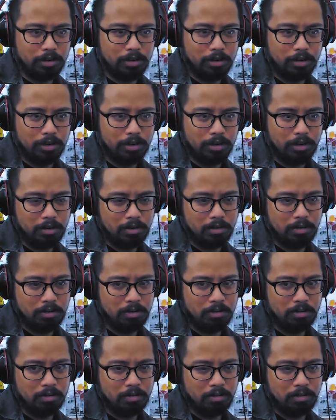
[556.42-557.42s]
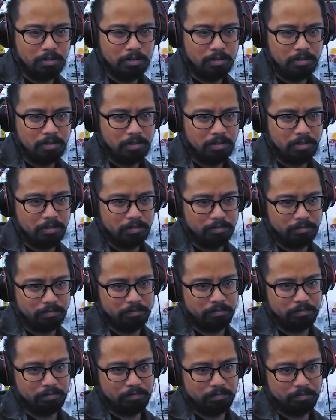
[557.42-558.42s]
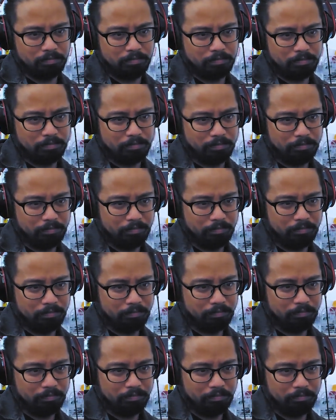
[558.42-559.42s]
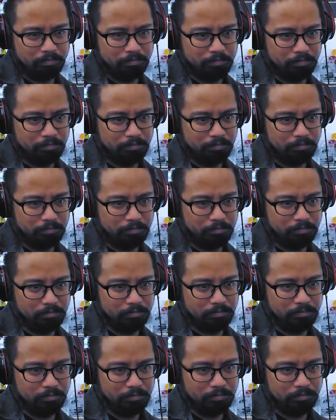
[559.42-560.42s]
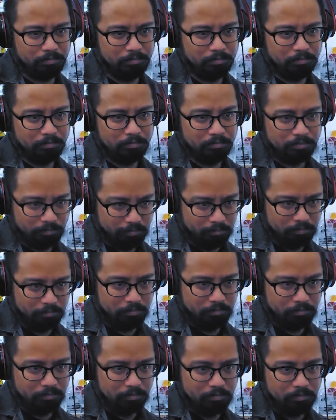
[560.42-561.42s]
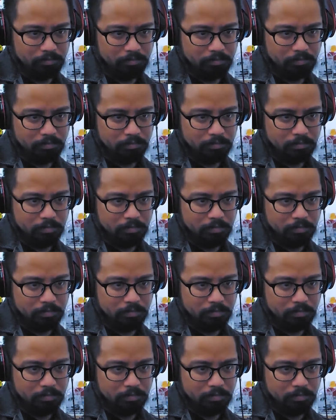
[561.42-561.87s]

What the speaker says: Nothing is said.